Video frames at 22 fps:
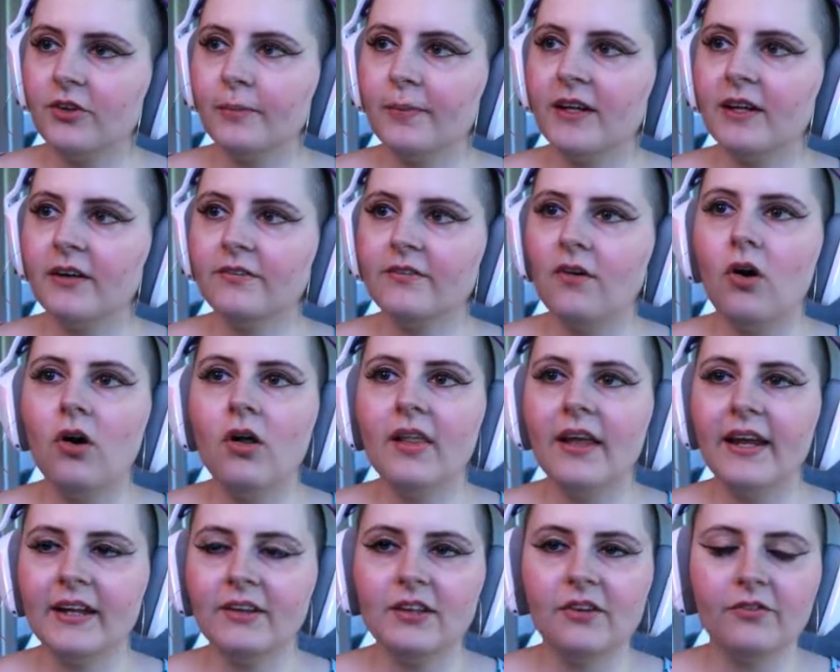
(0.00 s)
because all
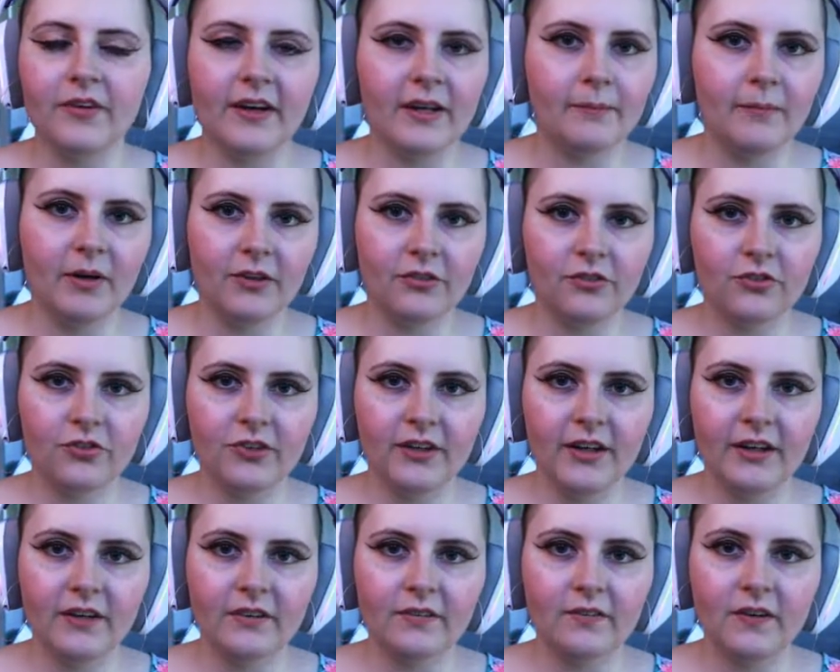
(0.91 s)
Anti-Raid Monster
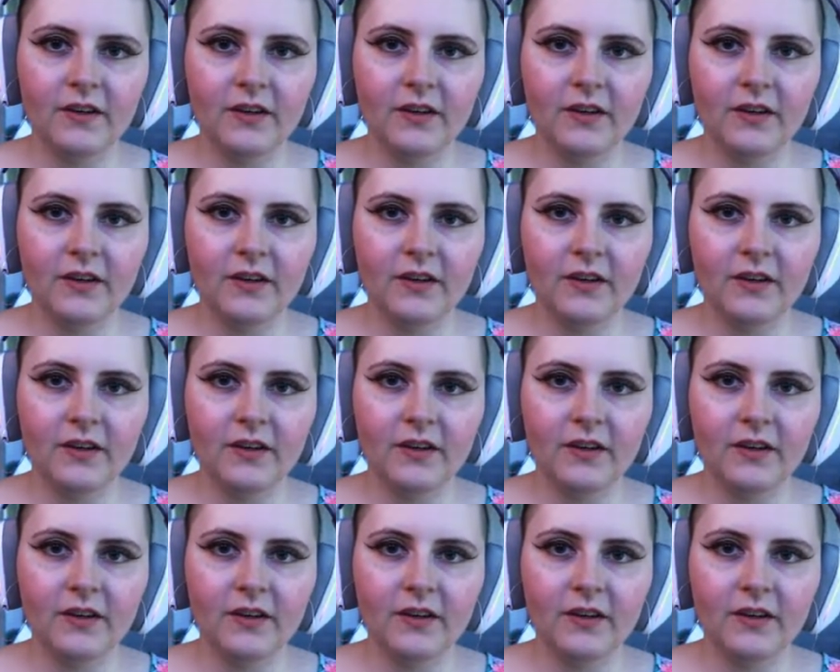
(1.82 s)
does